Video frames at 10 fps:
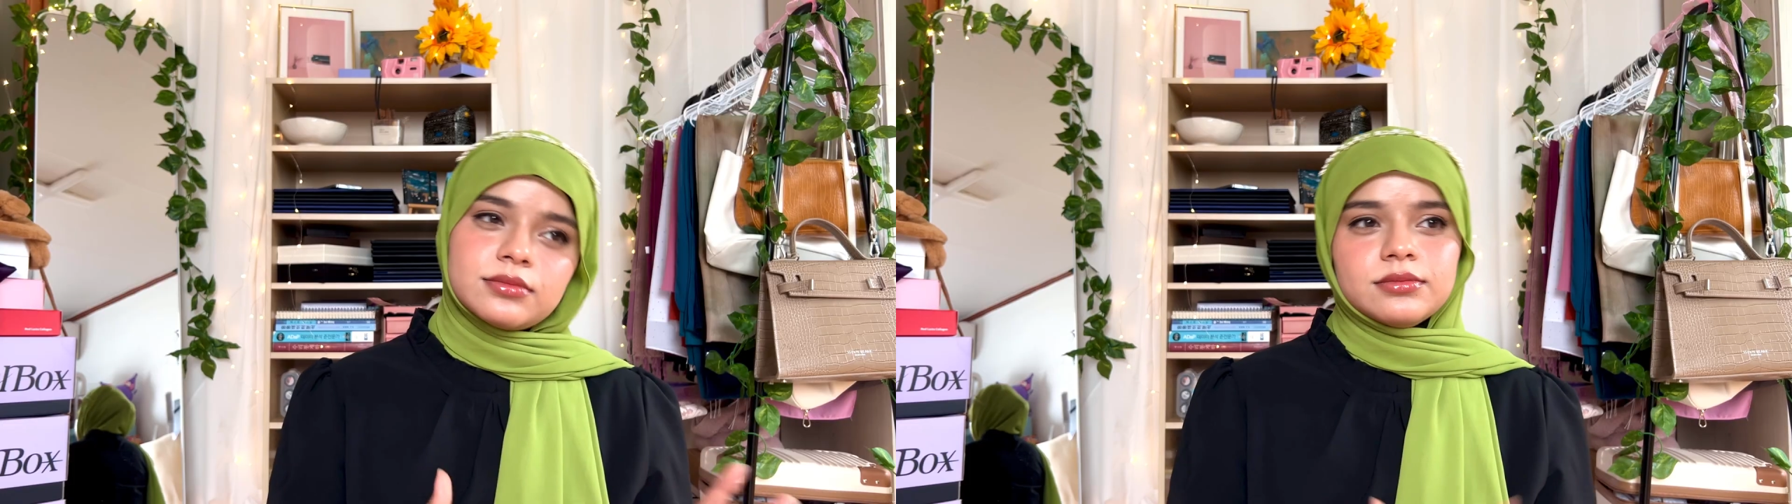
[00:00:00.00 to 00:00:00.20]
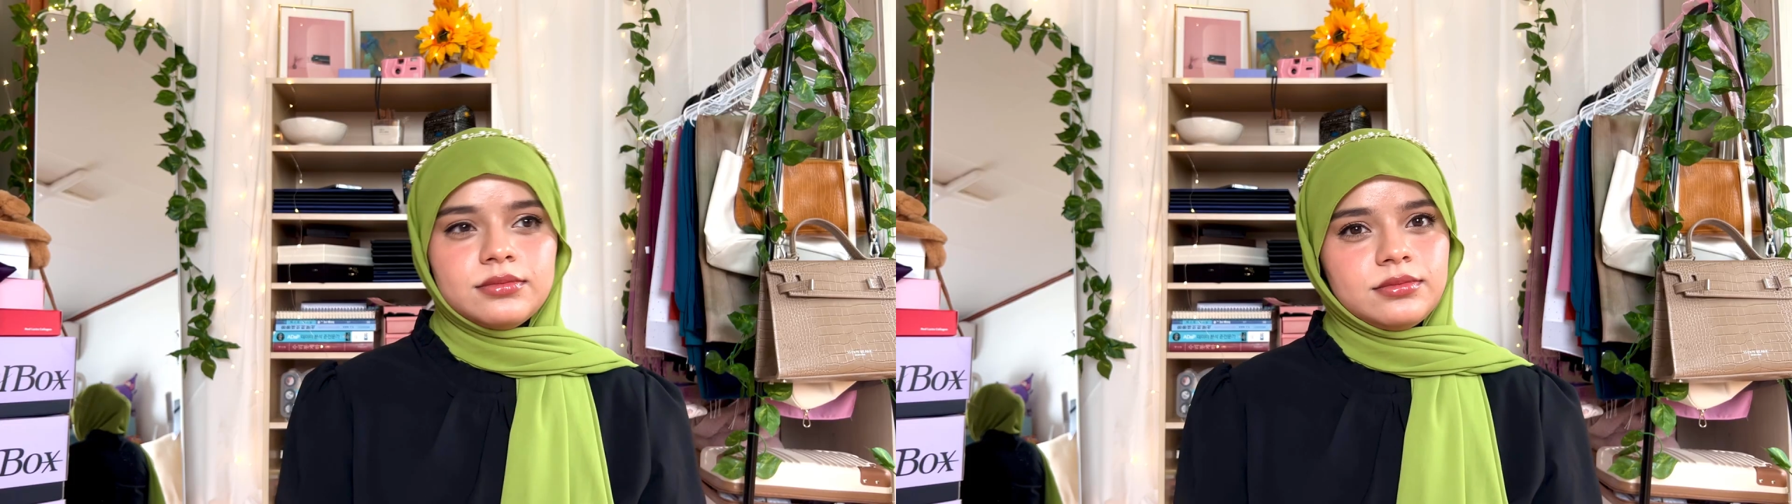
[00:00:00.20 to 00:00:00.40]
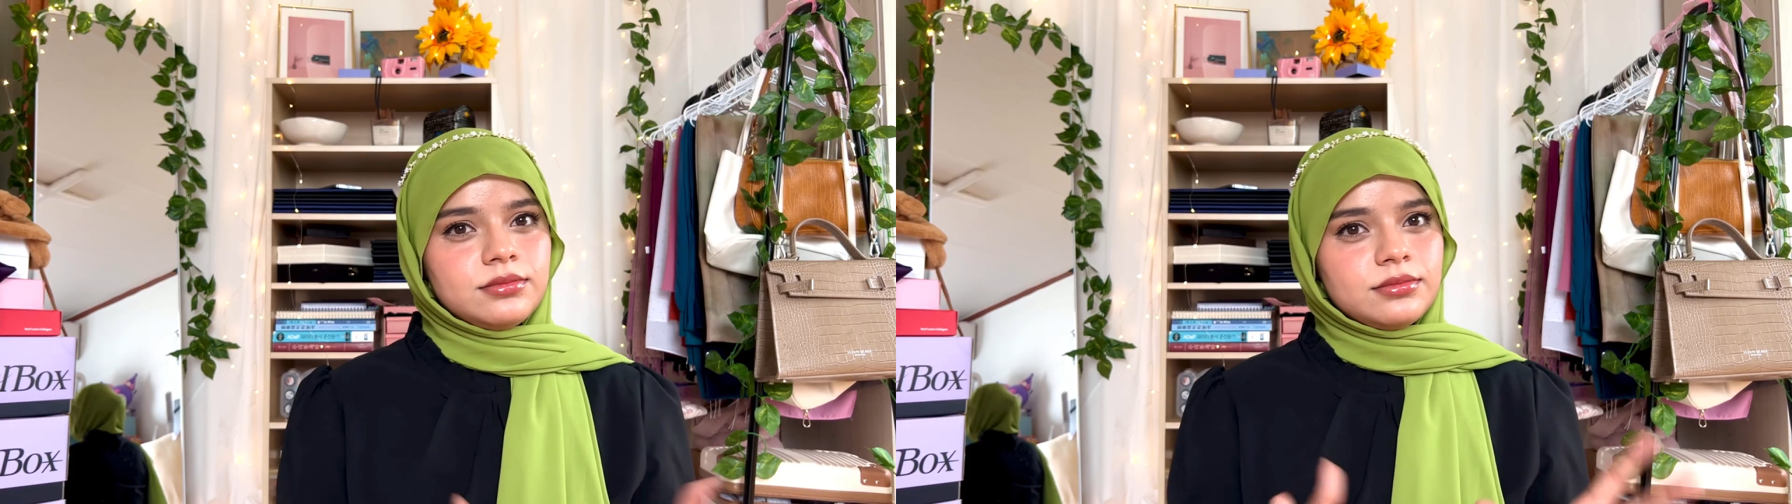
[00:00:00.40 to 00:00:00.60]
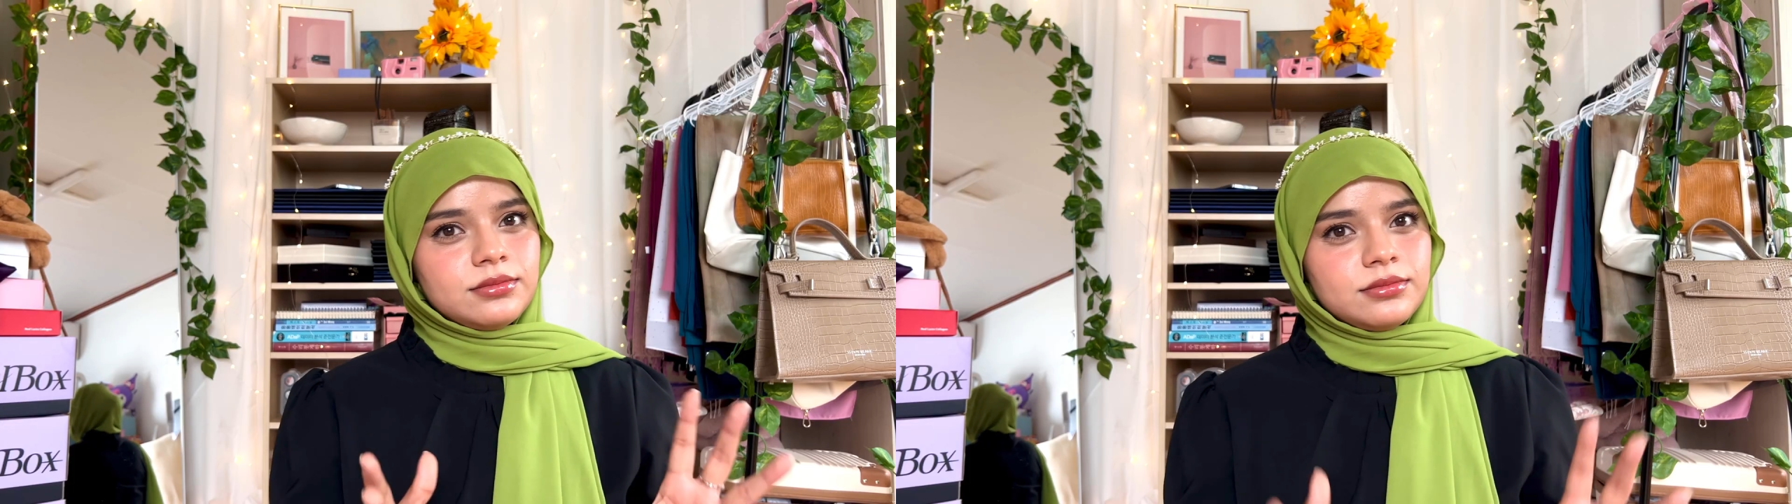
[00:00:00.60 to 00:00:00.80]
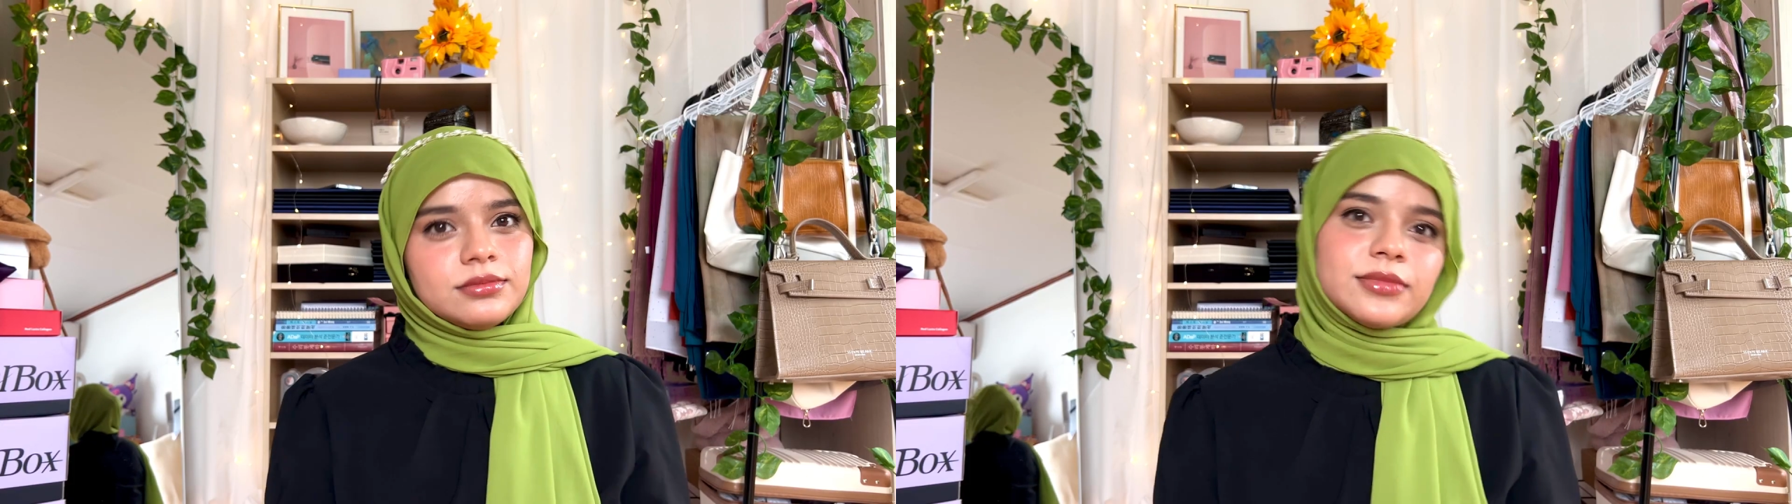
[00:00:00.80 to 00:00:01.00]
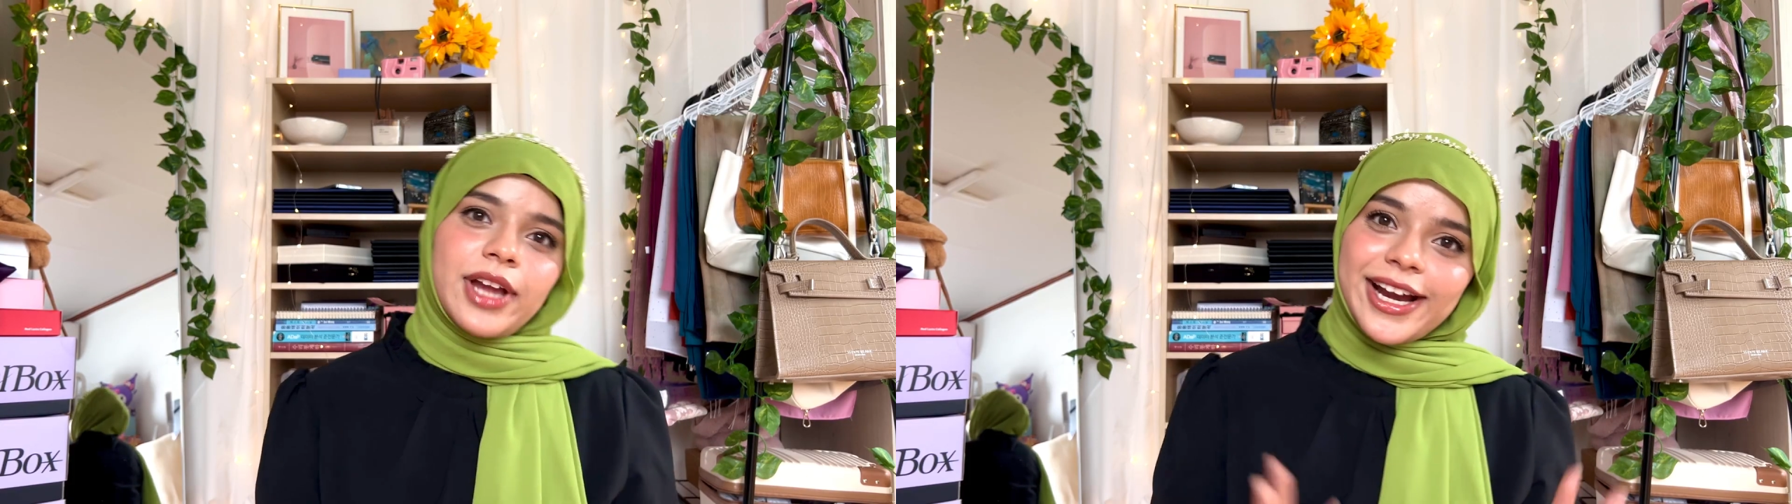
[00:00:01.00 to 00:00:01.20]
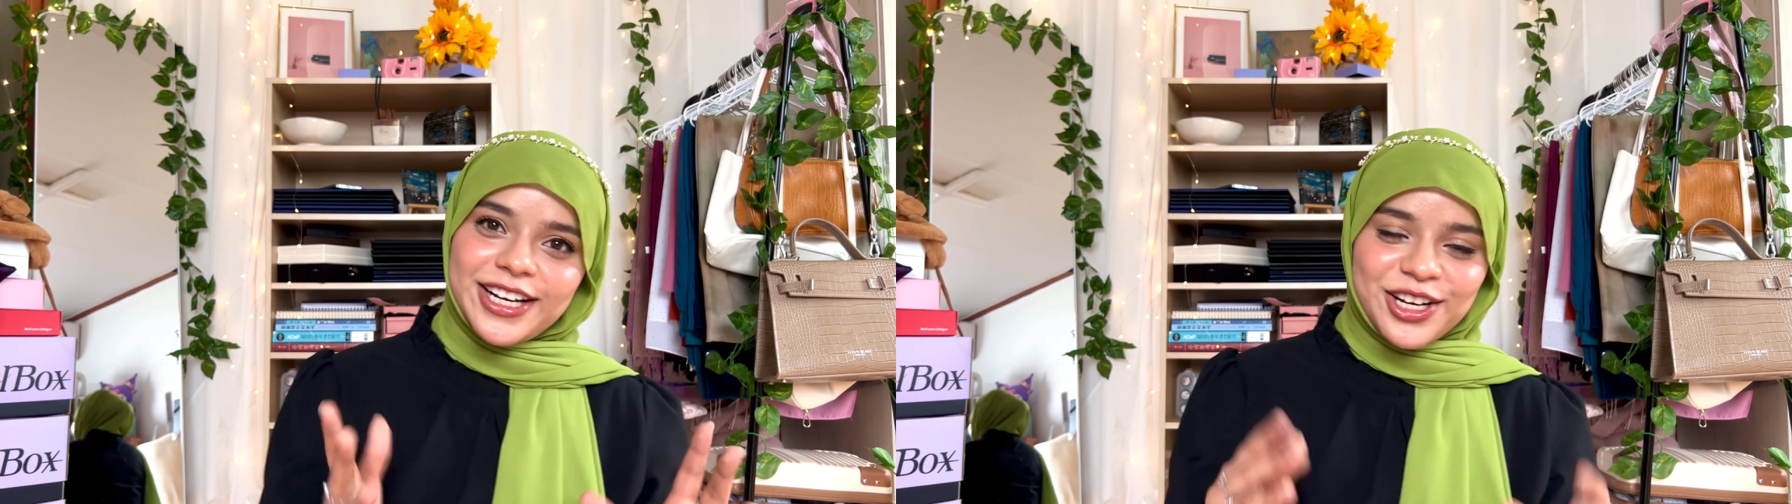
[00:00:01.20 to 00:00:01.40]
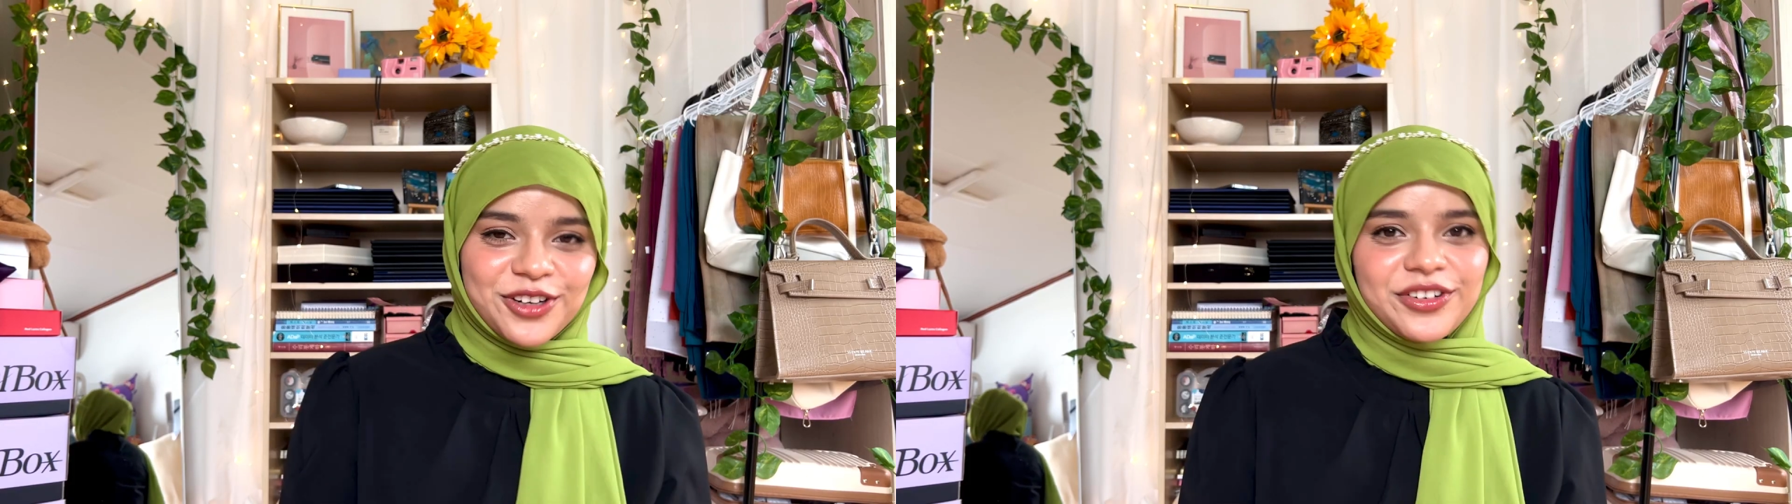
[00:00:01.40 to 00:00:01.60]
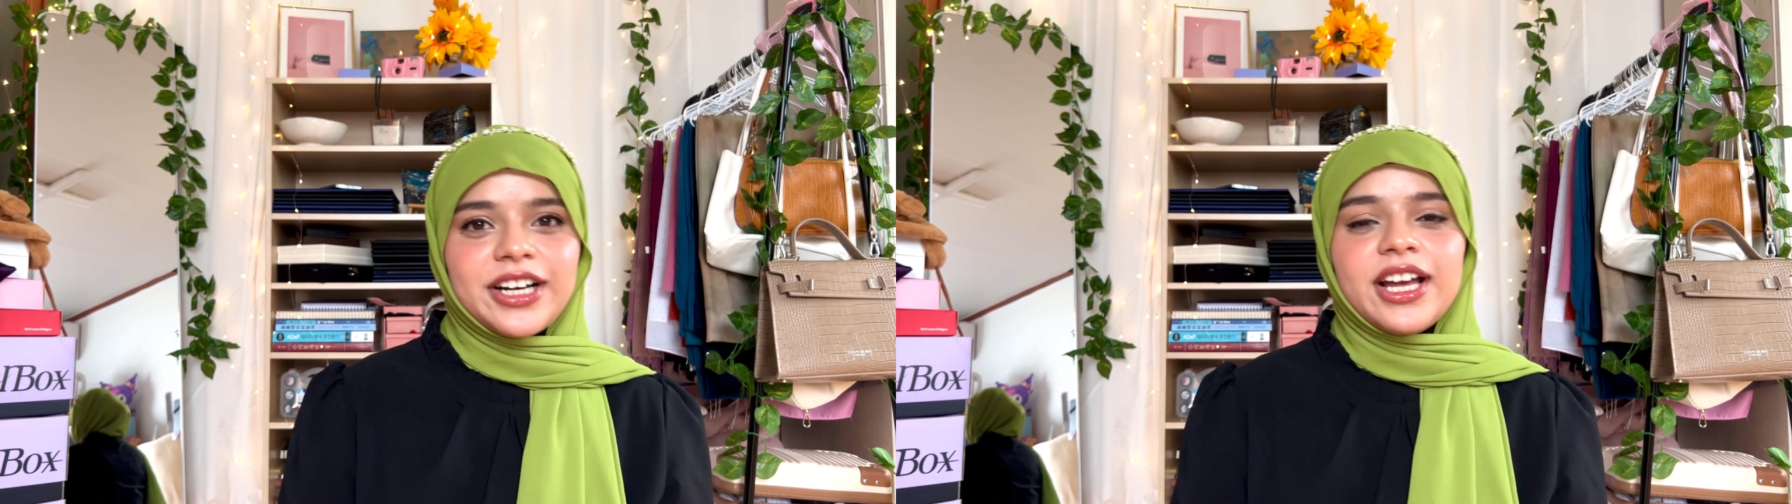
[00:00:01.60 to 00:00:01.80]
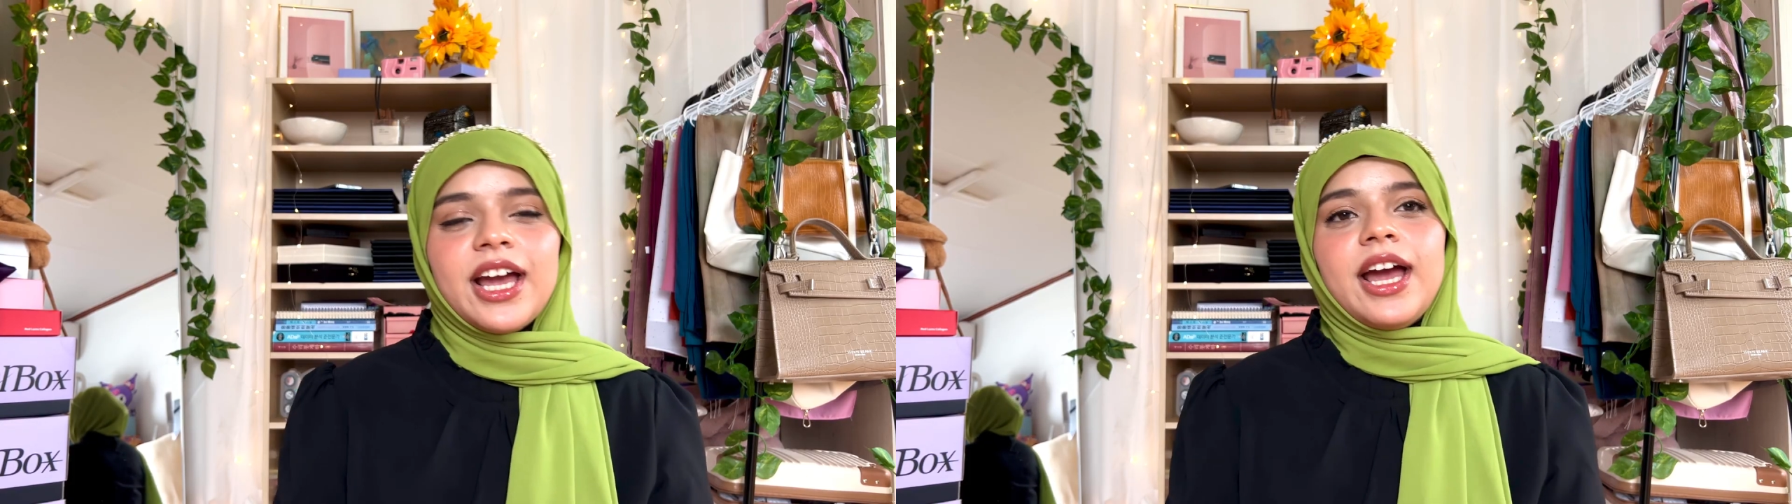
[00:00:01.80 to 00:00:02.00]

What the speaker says: idea of it.